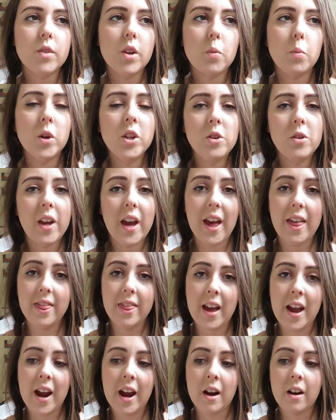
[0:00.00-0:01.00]
when you get
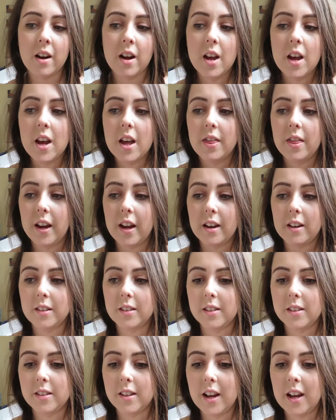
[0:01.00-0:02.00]
there
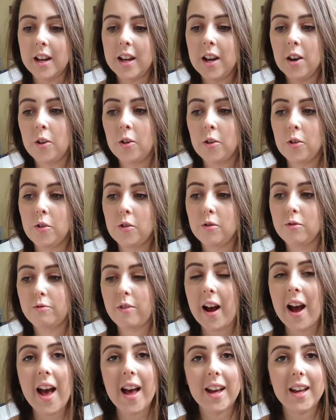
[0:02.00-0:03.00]
there's a little
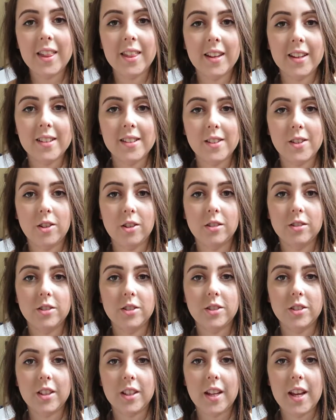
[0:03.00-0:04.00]
rack that's got
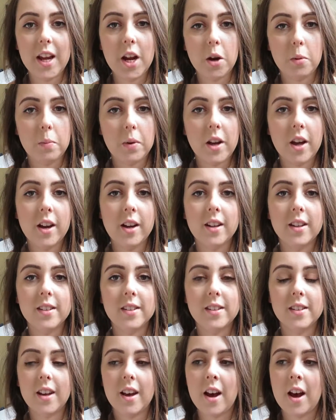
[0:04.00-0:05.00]

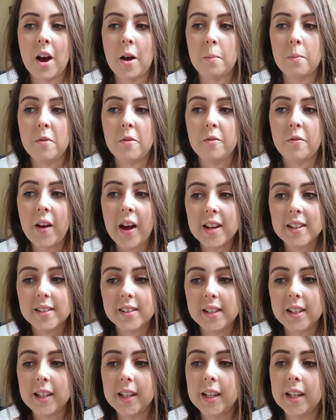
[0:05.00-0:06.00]
earplugs,
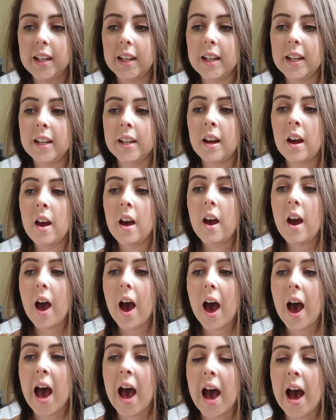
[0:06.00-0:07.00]
Vaseline,
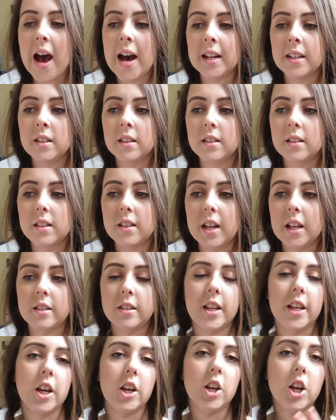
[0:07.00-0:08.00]
and
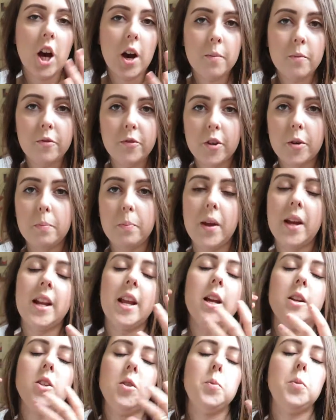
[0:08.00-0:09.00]
there's like a comfort
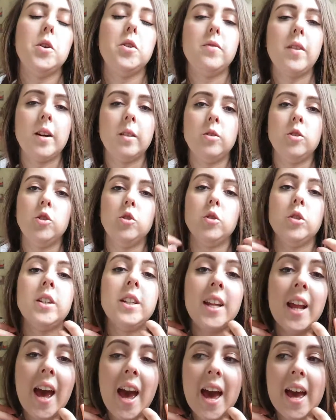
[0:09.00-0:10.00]
pillow to put around your
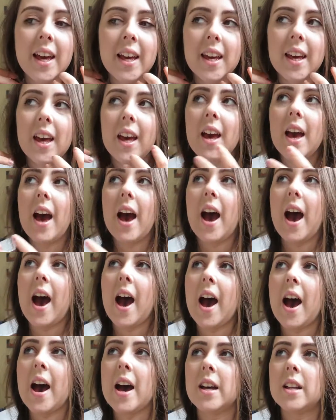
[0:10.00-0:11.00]
neck,
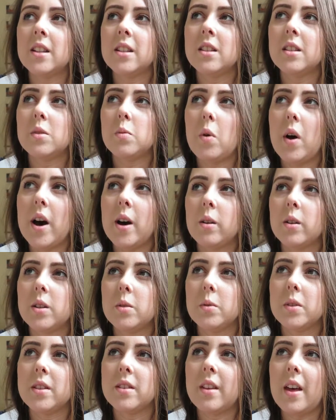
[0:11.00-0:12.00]
and what
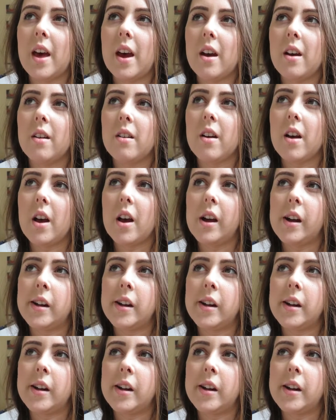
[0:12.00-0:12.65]
else was there?